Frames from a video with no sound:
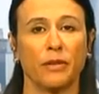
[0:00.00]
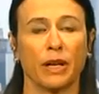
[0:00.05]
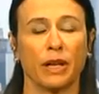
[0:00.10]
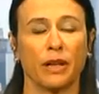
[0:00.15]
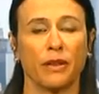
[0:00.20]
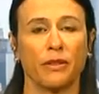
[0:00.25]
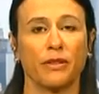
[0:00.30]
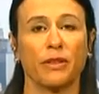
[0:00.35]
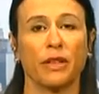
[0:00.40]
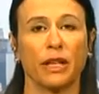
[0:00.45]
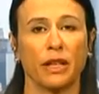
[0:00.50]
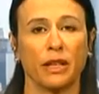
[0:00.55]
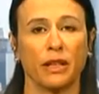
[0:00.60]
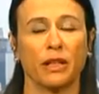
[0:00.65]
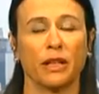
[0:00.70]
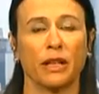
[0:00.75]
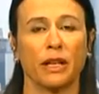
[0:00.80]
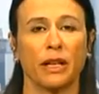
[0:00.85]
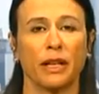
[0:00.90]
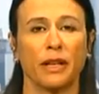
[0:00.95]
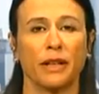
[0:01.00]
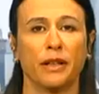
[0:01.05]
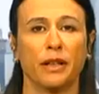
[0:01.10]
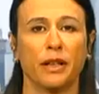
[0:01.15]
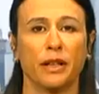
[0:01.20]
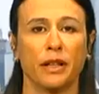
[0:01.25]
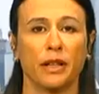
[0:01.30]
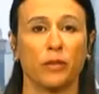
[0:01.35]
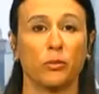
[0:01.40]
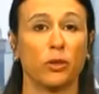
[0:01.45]
I think, and
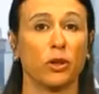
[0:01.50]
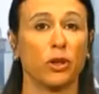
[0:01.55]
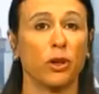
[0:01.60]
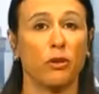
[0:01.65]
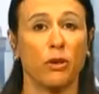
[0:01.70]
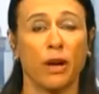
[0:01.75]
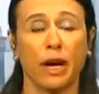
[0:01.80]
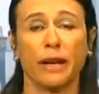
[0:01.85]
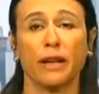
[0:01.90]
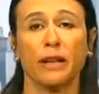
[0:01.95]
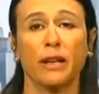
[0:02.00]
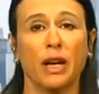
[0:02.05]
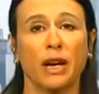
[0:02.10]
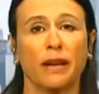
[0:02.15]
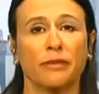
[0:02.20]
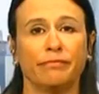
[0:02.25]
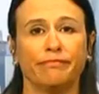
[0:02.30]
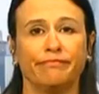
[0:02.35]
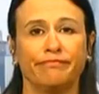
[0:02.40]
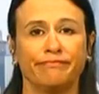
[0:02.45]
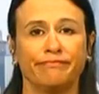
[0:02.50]
uh, it will go on and on.